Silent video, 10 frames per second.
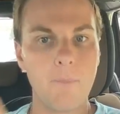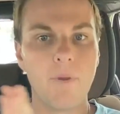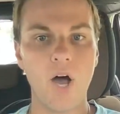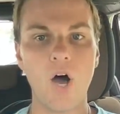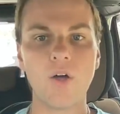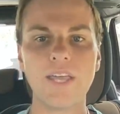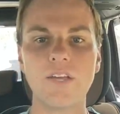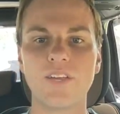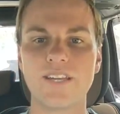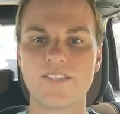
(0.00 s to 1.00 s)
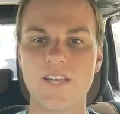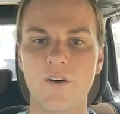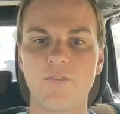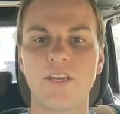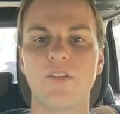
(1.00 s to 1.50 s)
But all healing is
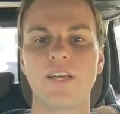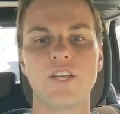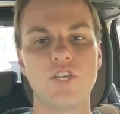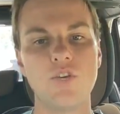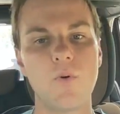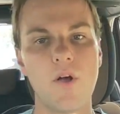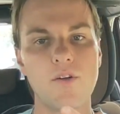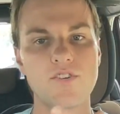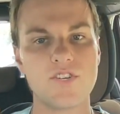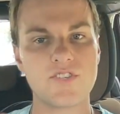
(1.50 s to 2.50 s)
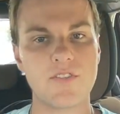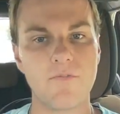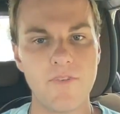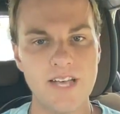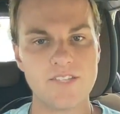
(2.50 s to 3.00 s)
self-healing, and you are just the
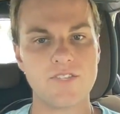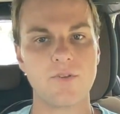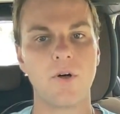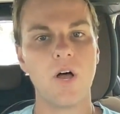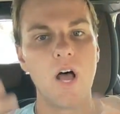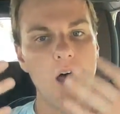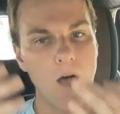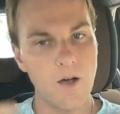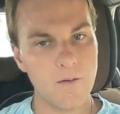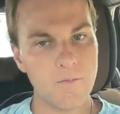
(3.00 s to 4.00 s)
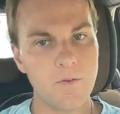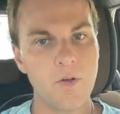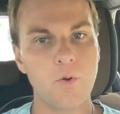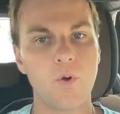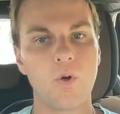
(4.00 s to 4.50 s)
vessel of
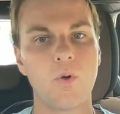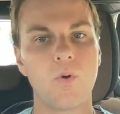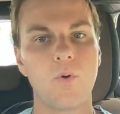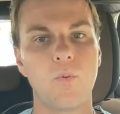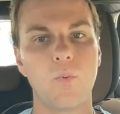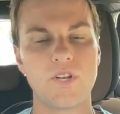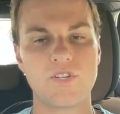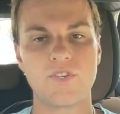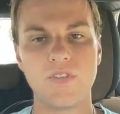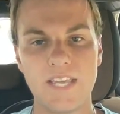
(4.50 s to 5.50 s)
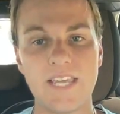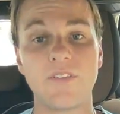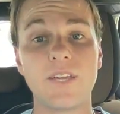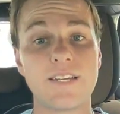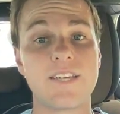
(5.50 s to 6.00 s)
which the
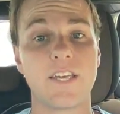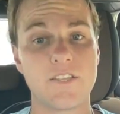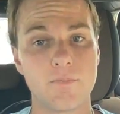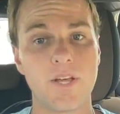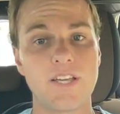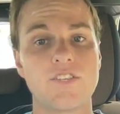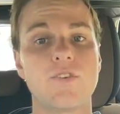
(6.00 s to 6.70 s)
healing takes place.